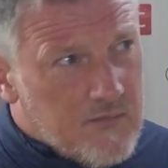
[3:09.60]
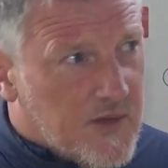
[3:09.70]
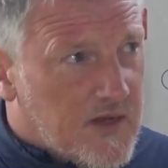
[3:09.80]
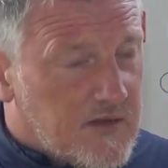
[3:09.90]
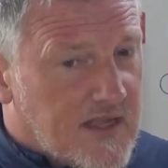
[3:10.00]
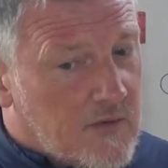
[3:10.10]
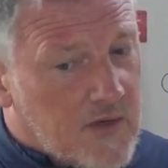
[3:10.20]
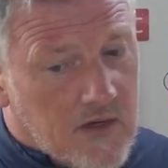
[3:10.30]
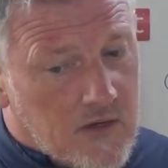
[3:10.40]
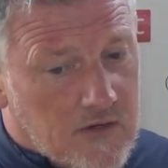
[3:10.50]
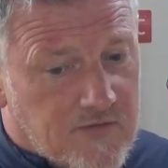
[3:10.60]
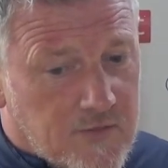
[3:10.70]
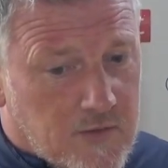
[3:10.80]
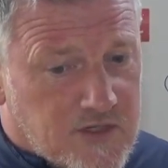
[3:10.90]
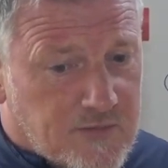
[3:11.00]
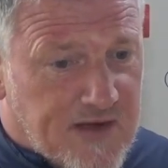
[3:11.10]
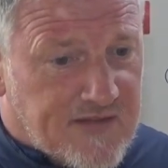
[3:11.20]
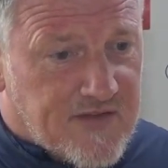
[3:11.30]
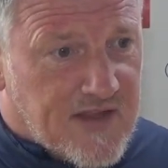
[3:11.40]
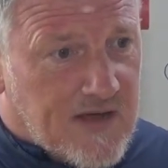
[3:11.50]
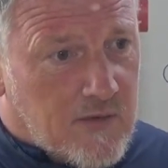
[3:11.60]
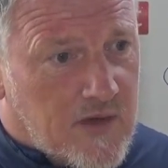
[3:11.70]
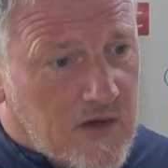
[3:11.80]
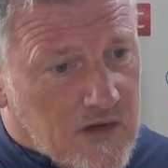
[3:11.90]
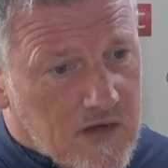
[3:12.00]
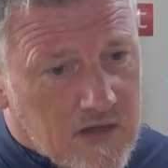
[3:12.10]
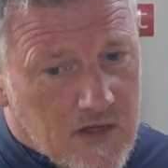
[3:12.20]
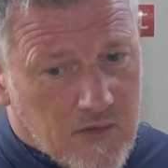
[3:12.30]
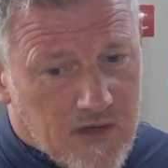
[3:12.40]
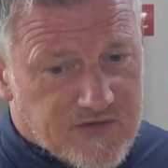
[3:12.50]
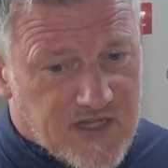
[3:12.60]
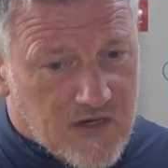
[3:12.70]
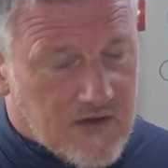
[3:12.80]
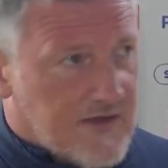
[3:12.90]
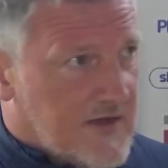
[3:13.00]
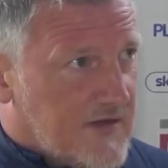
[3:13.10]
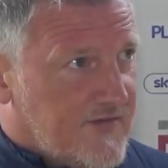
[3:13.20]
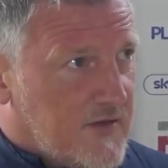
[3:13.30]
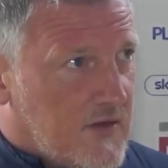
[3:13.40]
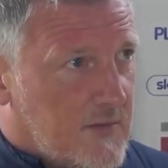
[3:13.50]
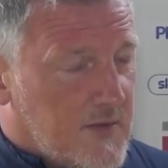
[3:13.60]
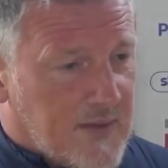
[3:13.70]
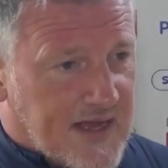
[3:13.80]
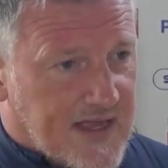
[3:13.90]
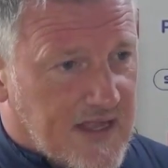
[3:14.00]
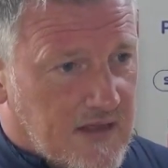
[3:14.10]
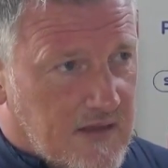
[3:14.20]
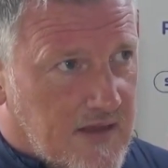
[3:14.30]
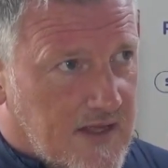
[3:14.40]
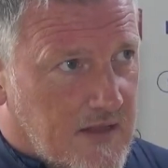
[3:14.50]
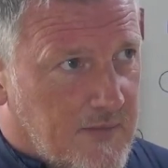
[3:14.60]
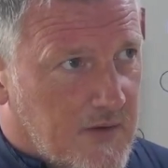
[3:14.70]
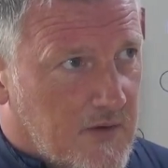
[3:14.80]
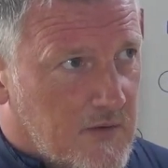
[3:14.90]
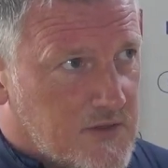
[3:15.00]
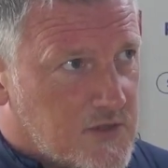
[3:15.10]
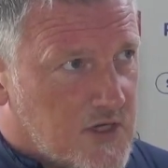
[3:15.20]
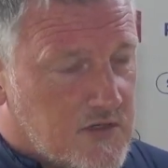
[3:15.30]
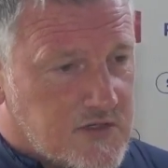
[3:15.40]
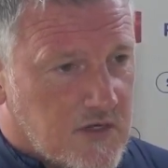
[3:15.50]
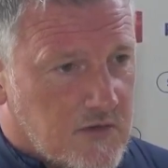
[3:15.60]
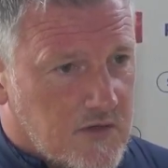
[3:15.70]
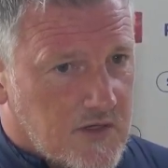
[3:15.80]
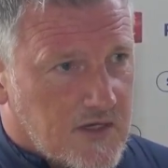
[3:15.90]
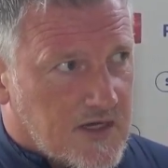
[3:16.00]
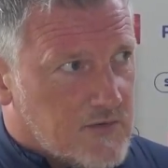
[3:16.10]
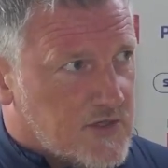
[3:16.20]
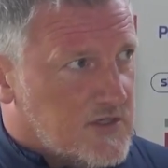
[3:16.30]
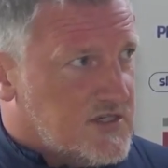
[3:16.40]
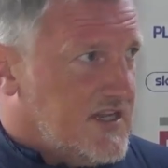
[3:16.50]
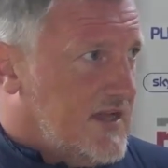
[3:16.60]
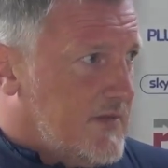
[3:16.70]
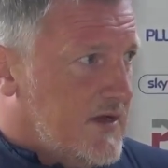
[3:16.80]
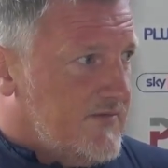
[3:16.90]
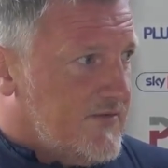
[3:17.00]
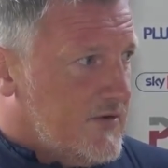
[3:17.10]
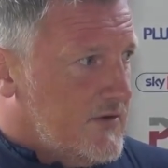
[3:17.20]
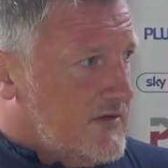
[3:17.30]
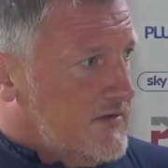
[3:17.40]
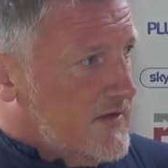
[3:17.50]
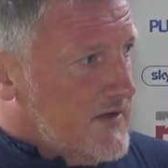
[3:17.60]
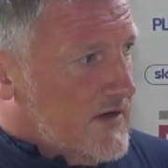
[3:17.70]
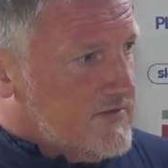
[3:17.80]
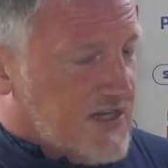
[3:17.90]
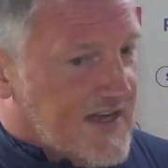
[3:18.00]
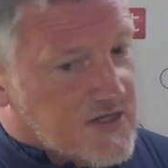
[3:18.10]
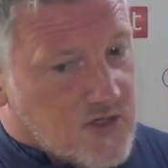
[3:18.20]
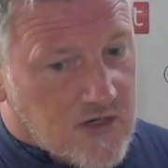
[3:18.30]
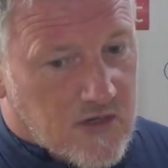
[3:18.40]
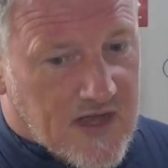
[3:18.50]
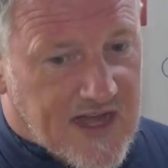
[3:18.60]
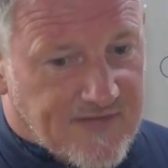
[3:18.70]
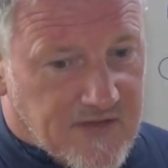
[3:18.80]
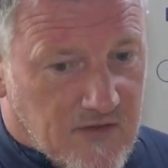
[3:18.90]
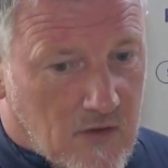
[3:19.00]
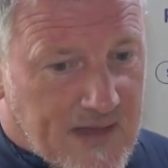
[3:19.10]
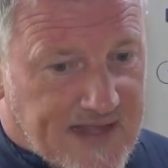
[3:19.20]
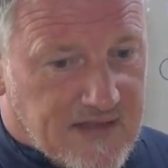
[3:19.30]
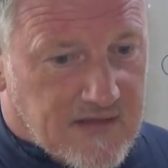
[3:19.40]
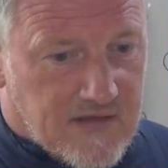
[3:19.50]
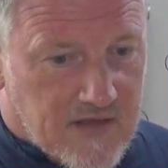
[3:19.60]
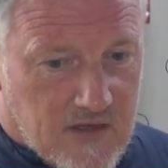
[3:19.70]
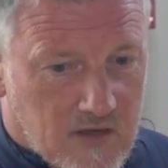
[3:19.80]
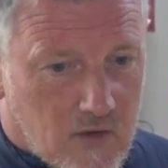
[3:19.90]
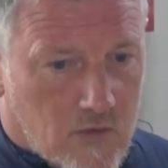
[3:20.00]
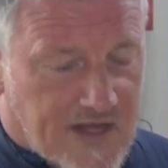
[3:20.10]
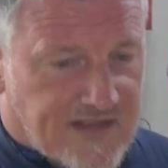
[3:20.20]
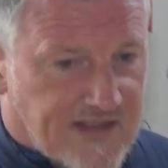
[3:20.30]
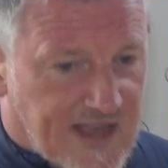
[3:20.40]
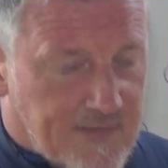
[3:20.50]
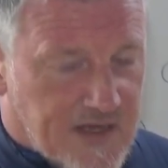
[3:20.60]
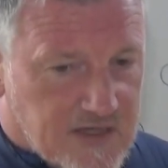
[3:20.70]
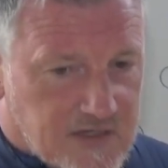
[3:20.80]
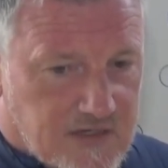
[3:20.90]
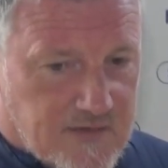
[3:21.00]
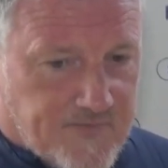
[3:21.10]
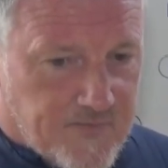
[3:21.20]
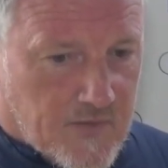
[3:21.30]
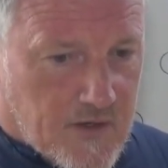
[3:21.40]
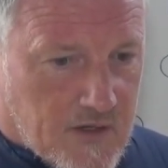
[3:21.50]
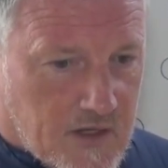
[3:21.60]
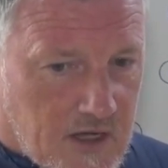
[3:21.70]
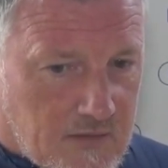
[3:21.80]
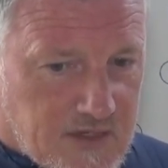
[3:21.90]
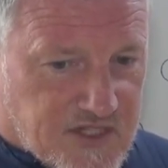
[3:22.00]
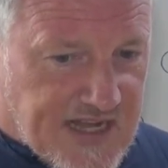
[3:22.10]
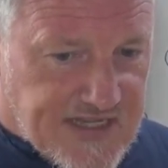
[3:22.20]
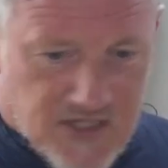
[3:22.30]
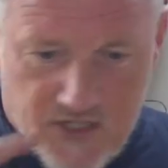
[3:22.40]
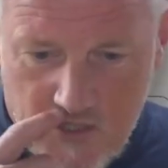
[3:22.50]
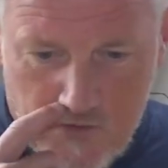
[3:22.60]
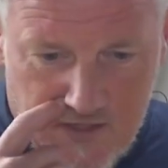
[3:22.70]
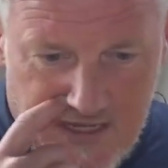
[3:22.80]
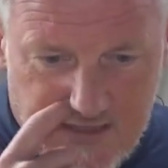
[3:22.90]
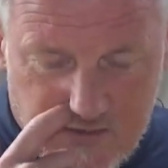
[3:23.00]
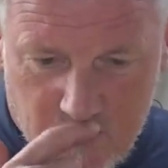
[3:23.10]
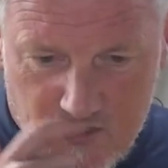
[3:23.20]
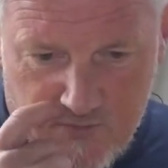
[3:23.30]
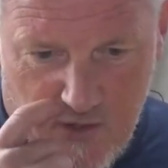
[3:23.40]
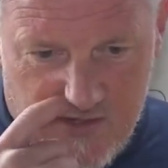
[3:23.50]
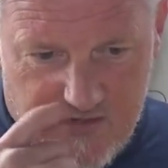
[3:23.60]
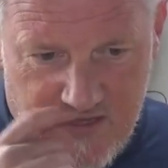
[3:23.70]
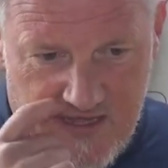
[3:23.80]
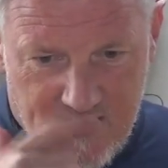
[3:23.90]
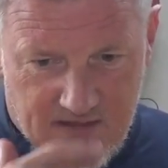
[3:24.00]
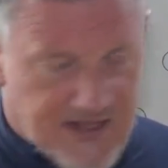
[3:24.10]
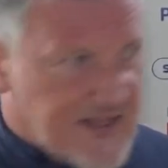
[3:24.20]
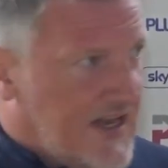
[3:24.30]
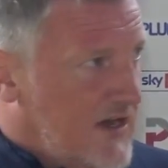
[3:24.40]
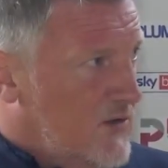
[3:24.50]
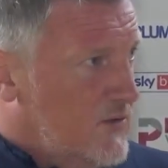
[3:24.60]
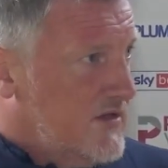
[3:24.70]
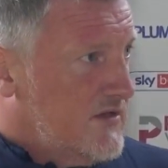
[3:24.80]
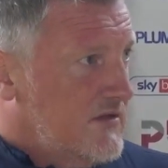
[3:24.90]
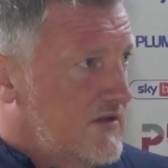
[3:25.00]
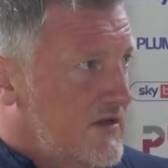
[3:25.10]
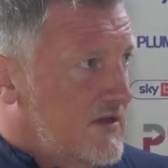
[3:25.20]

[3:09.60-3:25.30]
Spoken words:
But now we've got to look forward to Bradford. Now we've got we've obviously got a few coming back in the building, which was good, so it was good to see them come through. And obviously I had to try and look after Dom and Courtney today, because the stats had showed that they'd sort of spiked in their load, and